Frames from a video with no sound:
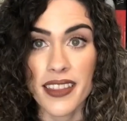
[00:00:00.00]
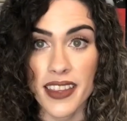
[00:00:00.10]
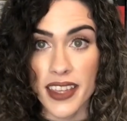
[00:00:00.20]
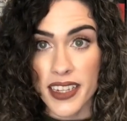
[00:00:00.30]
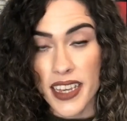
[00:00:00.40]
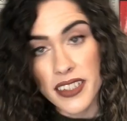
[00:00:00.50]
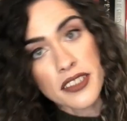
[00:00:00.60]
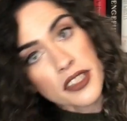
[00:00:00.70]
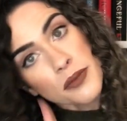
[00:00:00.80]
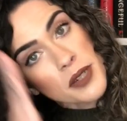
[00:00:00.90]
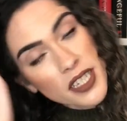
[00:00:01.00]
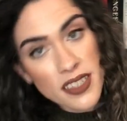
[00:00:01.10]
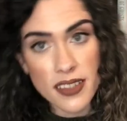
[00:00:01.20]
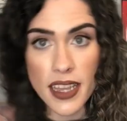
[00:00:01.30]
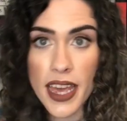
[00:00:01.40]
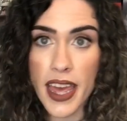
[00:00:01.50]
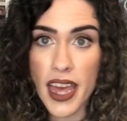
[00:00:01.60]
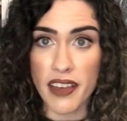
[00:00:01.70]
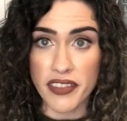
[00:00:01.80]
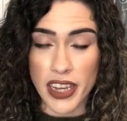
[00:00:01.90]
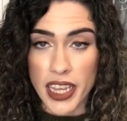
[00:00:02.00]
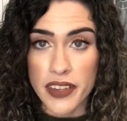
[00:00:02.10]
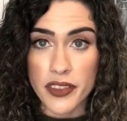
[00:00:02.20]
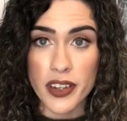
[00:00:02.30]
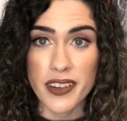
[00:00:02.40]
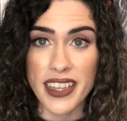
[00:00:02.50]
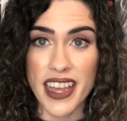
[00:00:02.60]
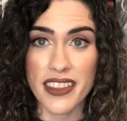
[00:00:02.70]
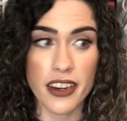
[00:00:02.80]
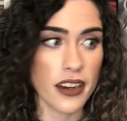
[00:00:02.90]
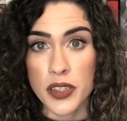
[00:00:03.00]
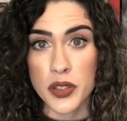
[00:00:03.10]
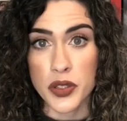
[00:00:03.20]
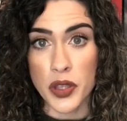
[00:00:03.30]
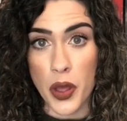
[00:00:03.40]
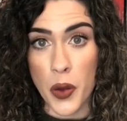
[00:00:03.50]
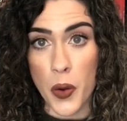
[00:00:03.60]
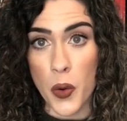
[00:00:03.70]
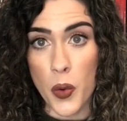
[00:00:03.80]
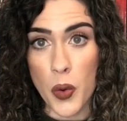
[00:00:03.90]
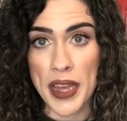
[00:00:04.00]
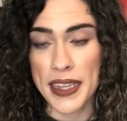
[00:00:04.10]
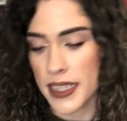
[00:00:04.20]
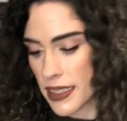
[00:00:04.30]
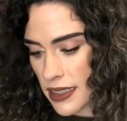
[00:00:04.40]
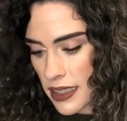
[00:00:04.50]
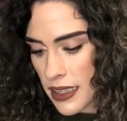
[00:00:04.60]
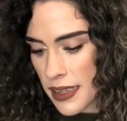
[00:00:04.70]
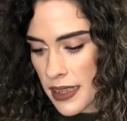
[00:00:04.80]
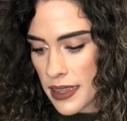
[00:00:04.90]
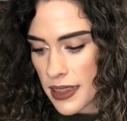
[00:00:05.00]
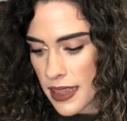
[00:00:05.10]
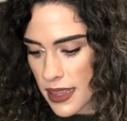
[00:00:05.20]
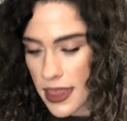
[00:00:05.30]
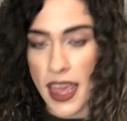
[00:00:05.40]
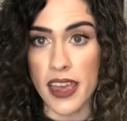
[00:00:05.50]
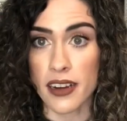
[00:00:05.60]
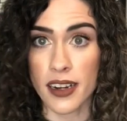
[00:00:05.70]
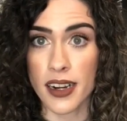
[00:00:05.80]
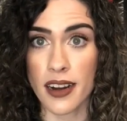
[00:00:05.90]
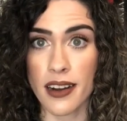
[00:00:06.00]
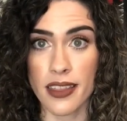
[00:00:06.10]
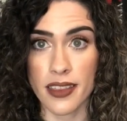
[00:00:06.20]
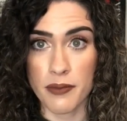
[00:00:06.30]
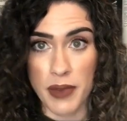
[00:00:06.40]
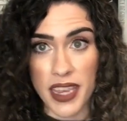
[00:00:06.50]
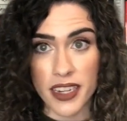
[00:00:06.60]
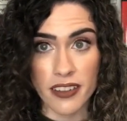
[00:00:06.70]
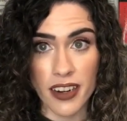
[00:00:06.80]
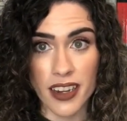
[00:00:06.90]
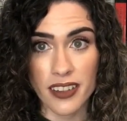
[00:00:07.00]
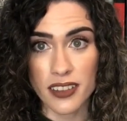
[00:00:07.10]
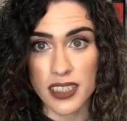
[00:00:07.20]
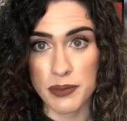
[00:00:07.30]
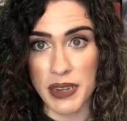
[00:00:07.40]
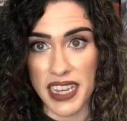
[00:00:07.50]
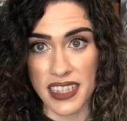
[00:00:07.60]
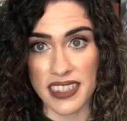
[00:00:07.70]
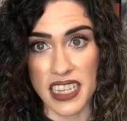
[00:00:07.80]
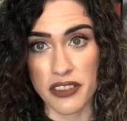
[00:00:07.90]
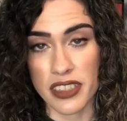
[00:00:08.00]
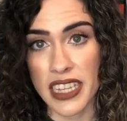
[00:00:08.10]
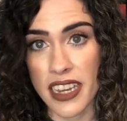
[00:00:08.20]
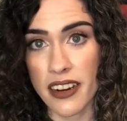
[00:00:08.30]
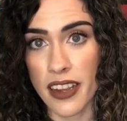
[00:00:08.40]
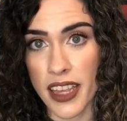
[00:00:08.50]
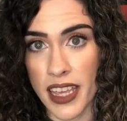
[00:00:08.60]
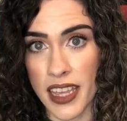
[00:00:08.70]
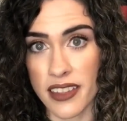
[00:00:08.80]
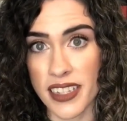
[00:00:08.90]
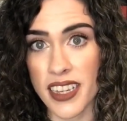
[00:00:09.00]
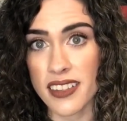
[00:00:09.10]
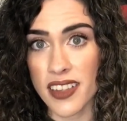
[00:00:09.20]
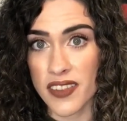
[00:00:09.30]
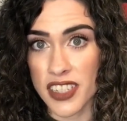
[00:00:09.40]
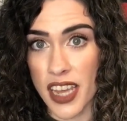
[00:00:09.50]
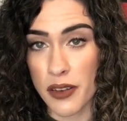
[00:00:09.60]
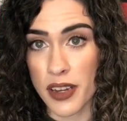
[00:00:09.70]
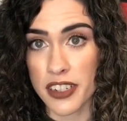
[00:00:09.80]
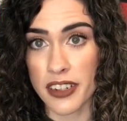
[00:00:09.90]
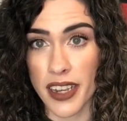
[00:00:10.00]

the next two books that I have kind of go together. So they are The Bane Chronicles by Cassandra Clare and The Tales of the Shadowhunter